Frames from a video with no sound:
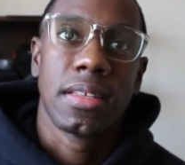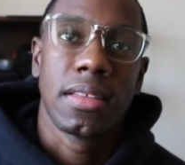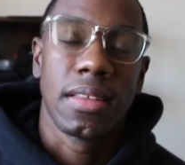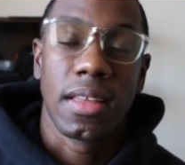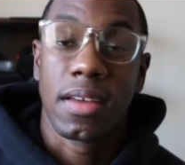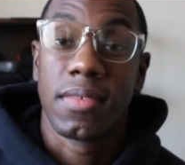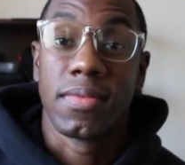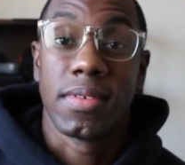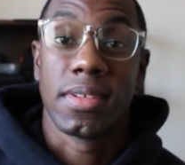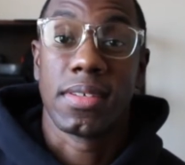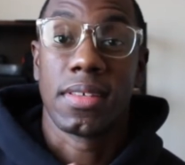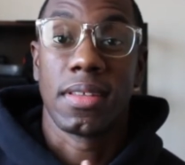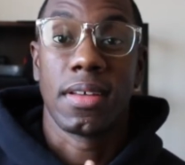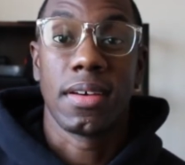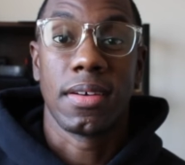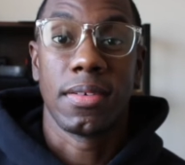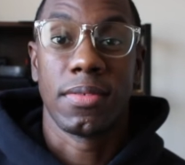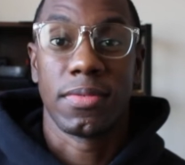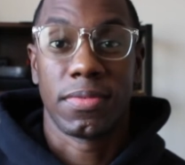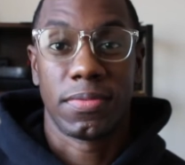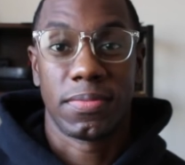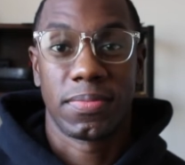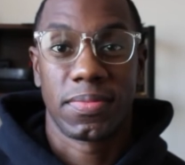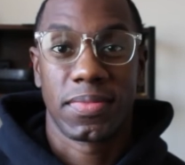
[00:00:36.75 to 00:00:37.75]
Love is
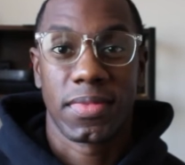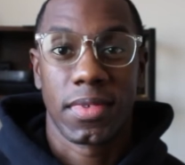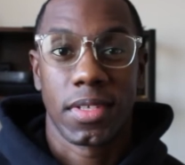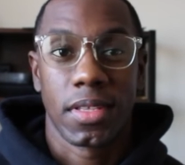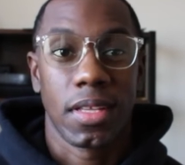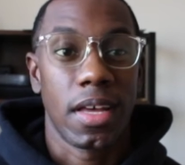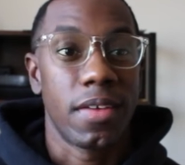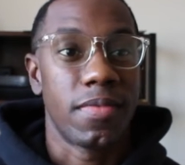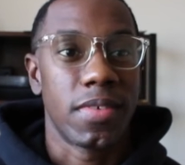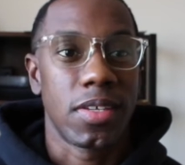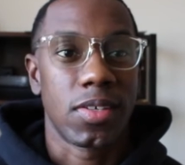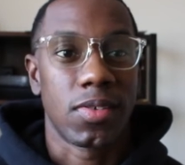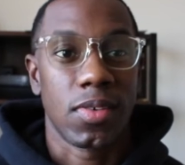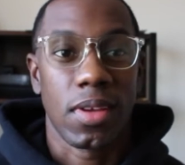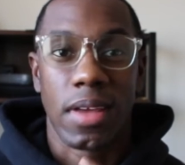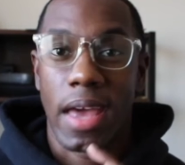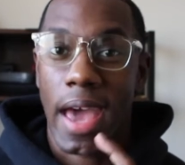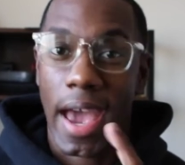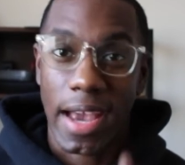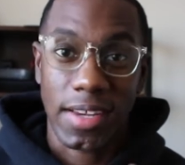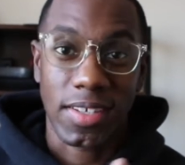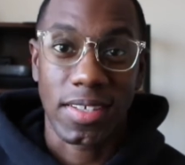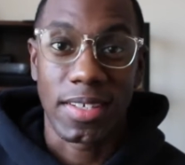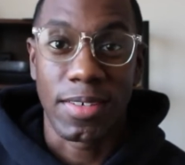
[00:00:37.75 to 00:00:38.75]
love. Love is
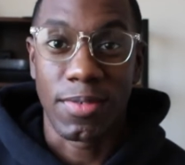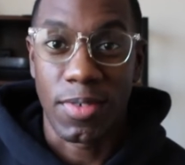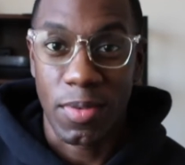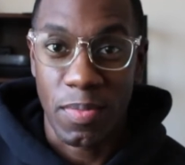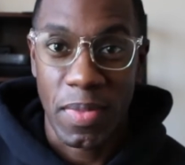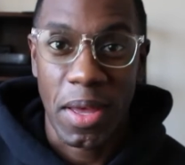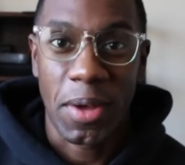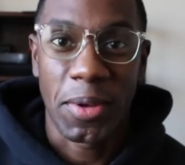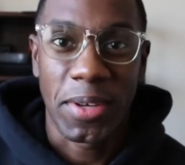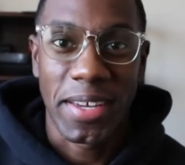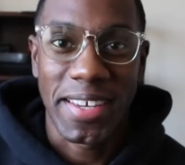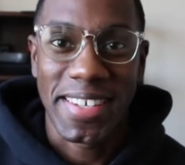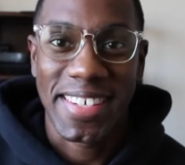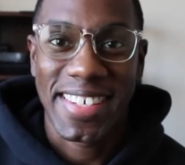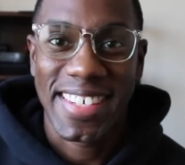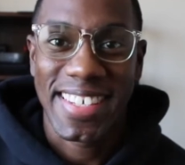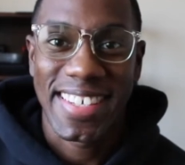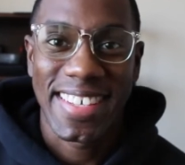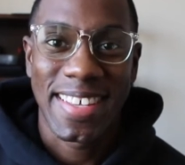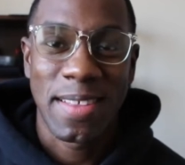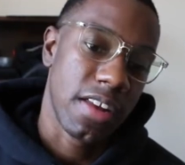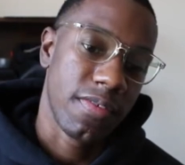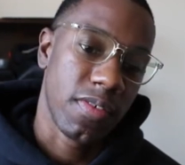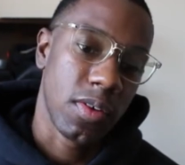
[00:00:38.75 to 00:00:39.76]
actually rebellious.
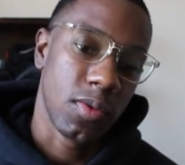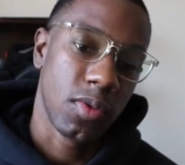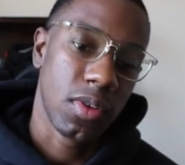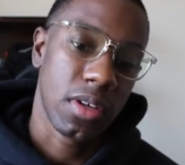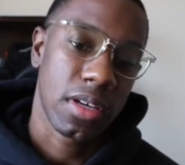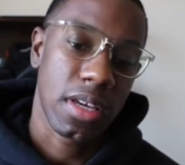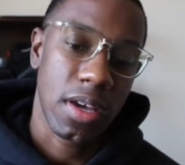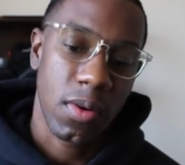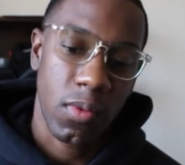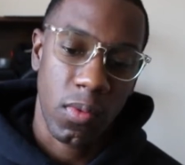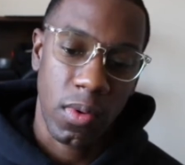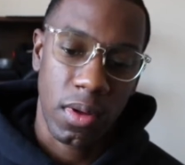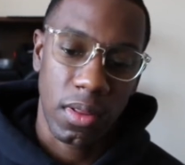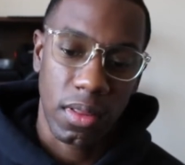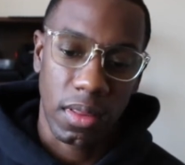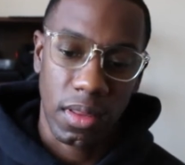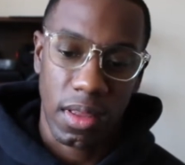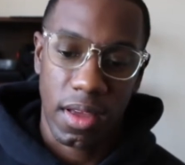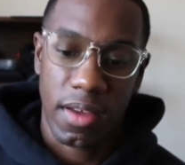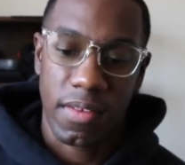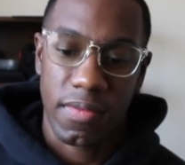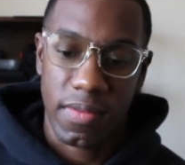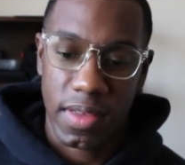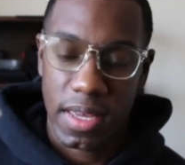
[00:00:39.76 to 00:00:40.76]
if you look at what
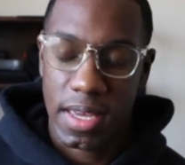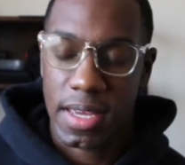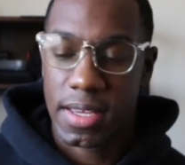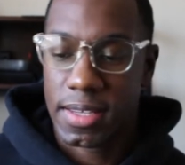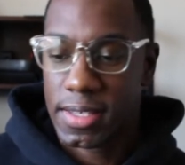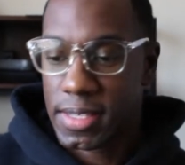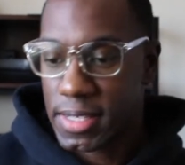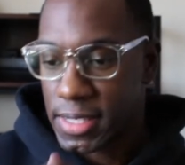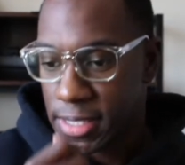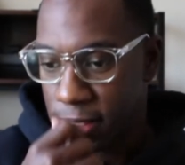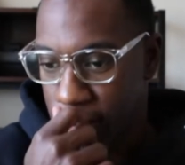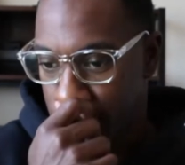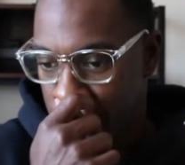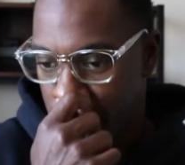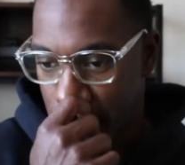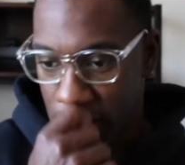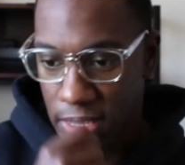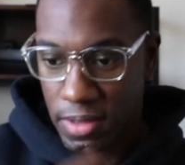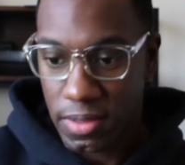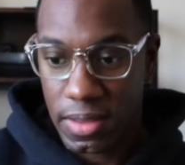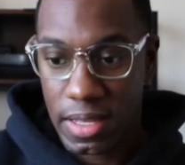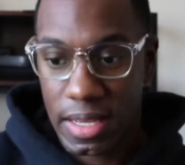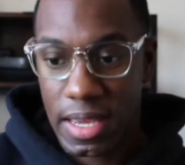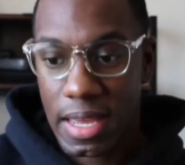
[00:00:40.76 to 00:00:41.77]
love is
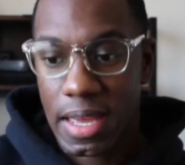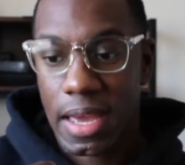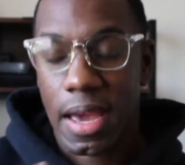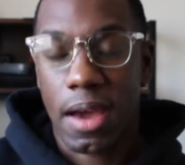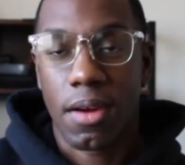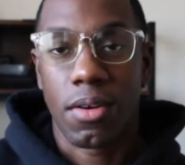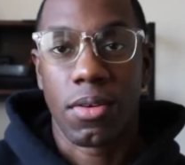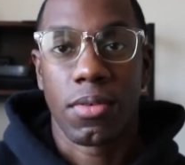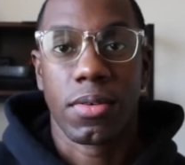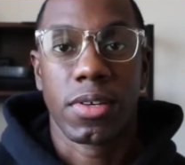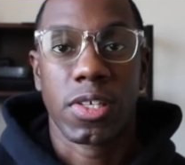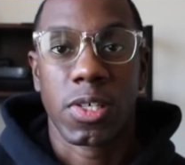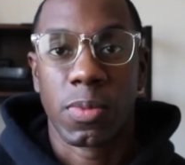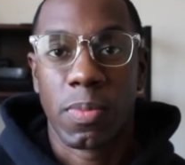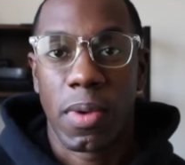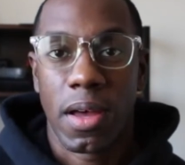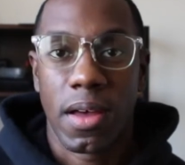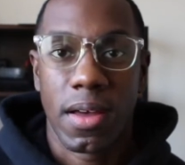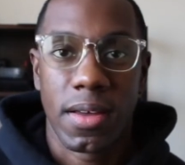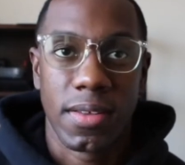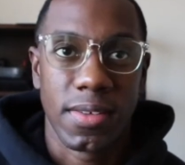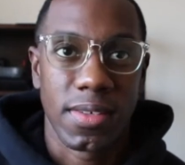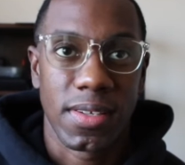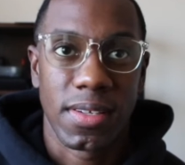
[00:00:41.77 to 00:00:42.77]
and you look at how it
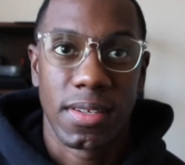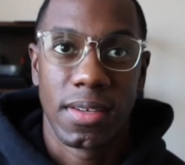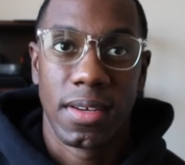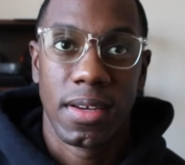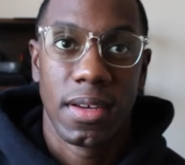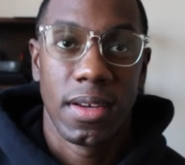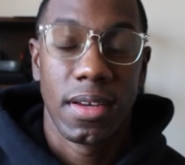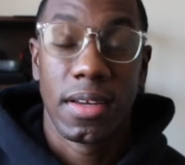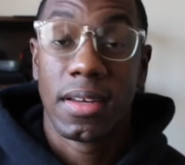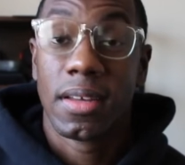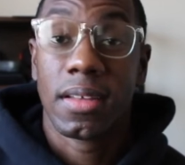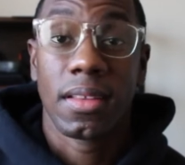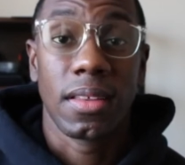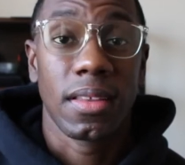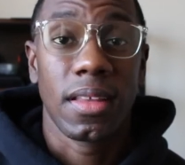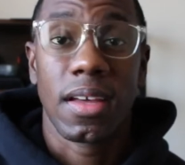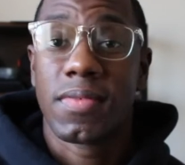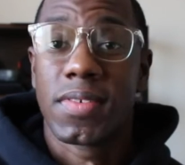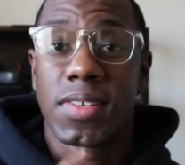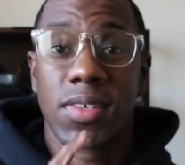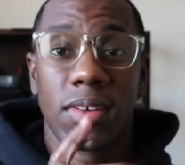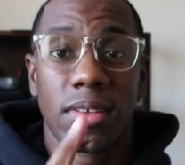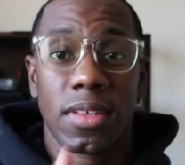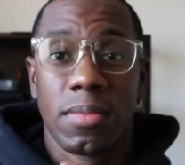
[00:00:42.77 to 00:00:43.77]
responds,
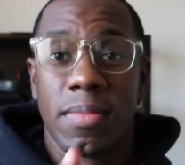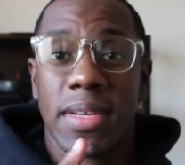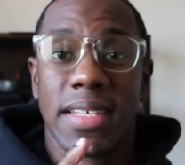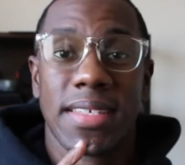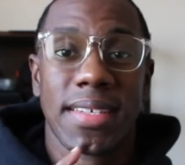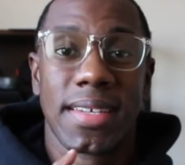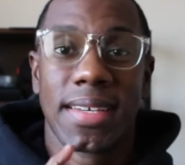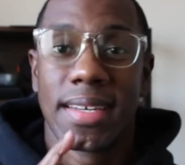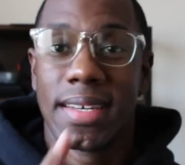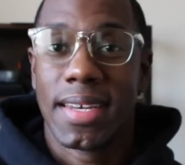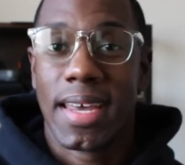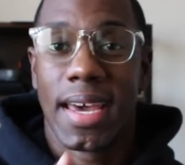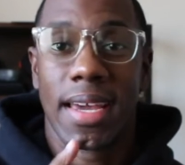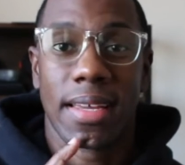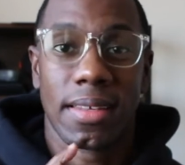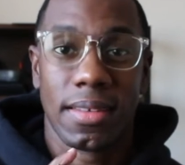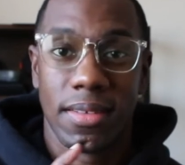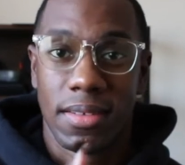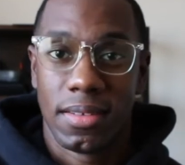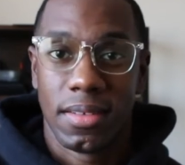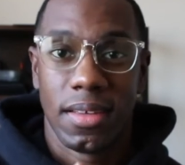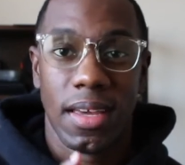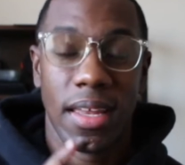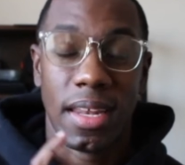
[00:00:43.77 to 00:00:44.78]
love is only meant to
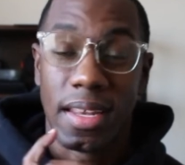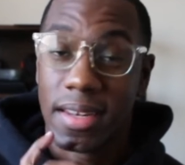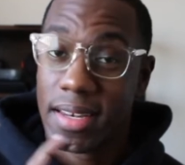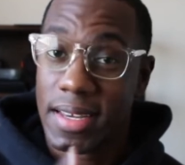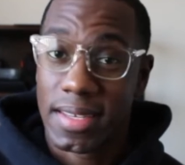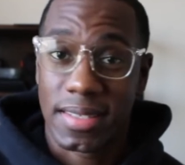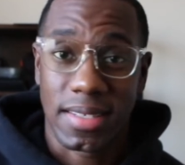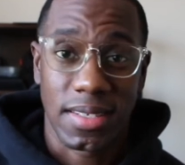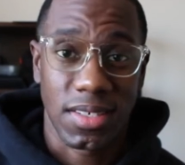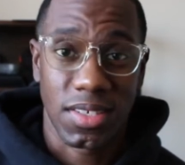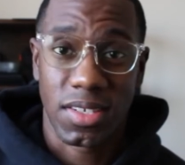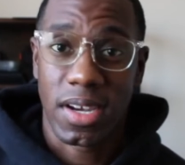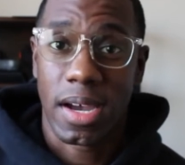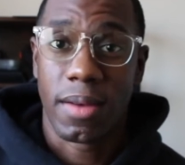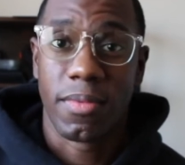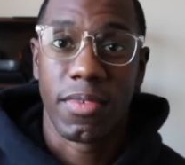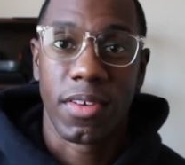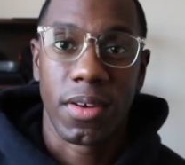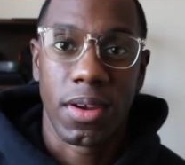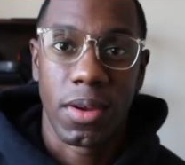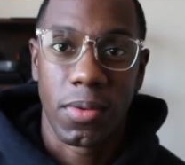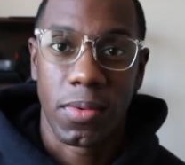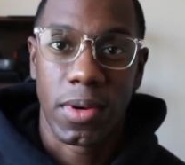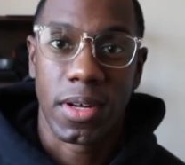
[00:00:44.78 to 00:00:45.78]
connect and it does its job
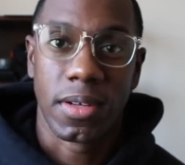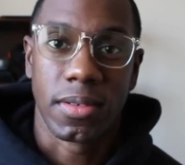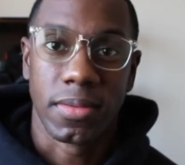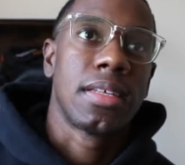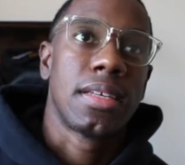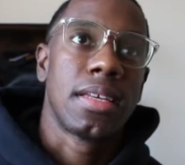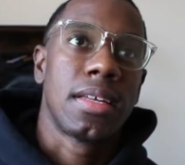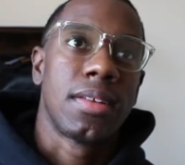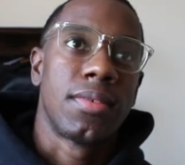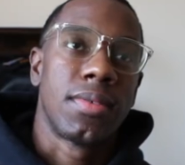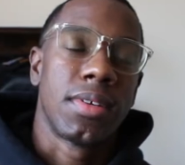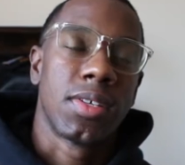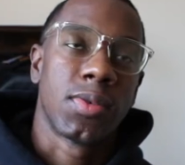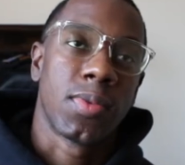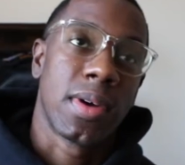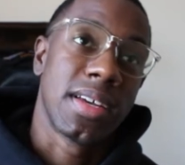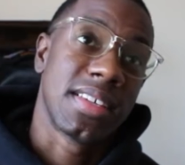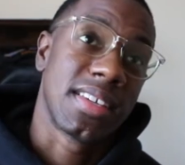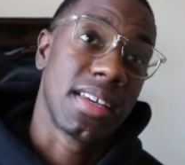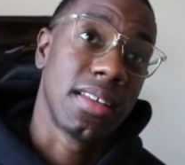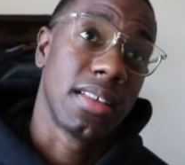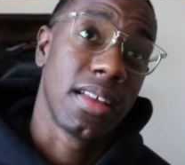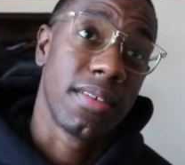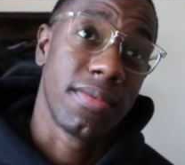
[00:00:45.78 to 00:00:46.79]
very well. And the reason why
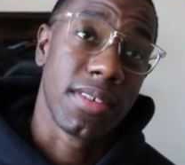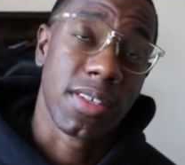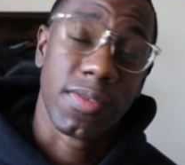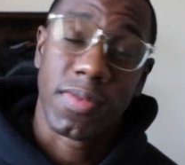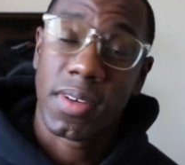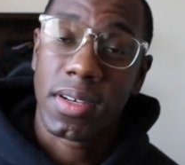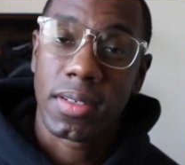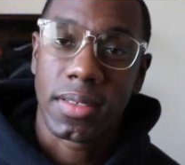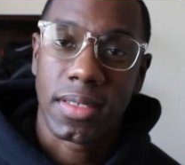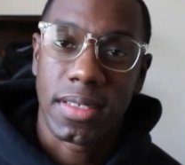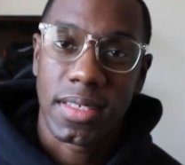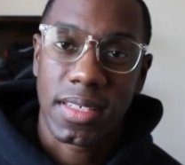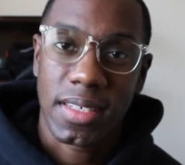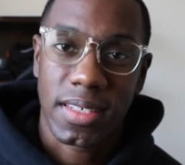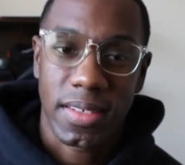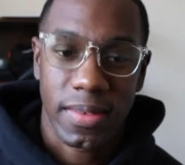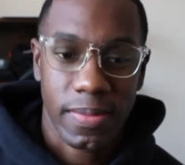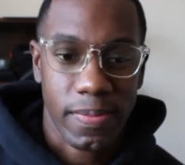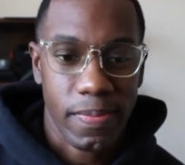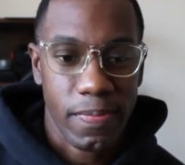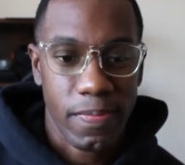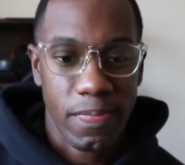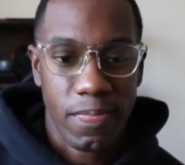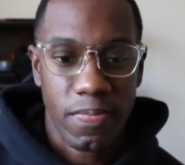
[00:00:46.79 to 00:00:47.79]
I say love is fearless
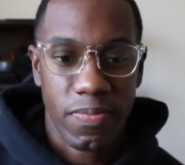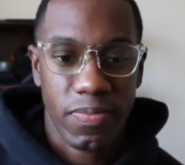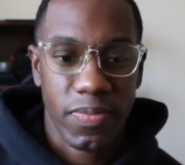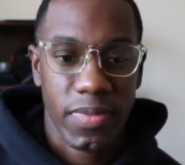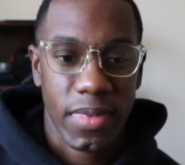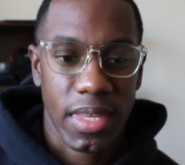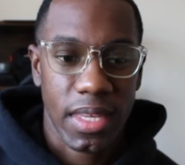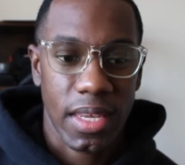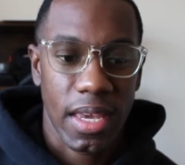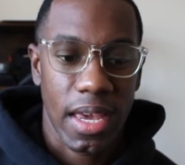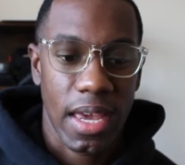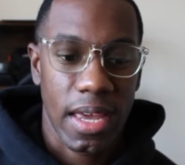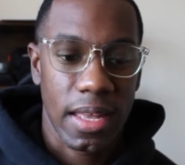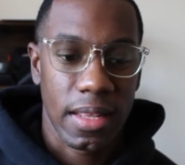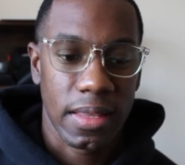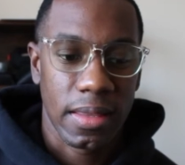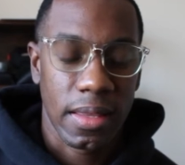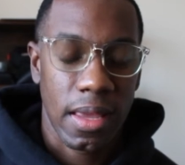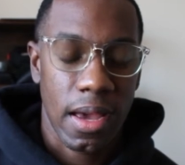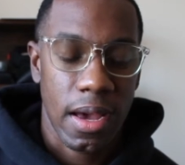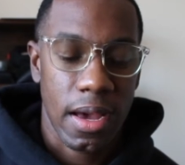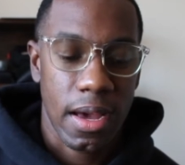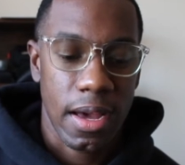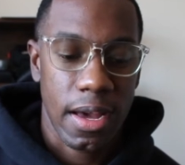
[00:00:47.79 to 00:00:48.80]

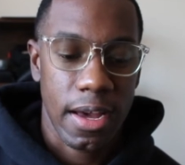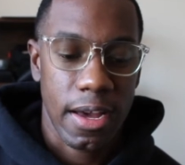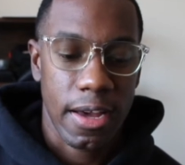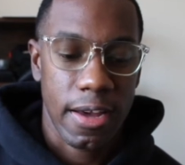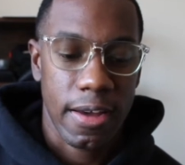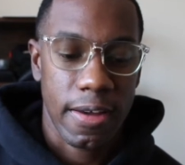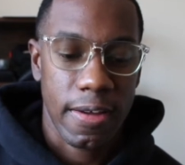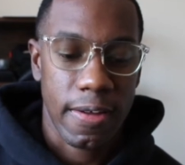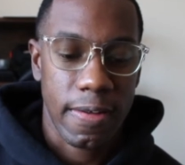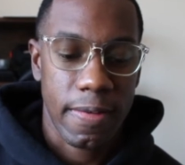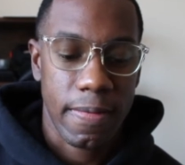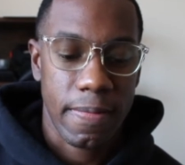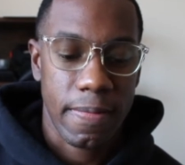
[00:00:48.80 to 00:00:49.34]
and uh,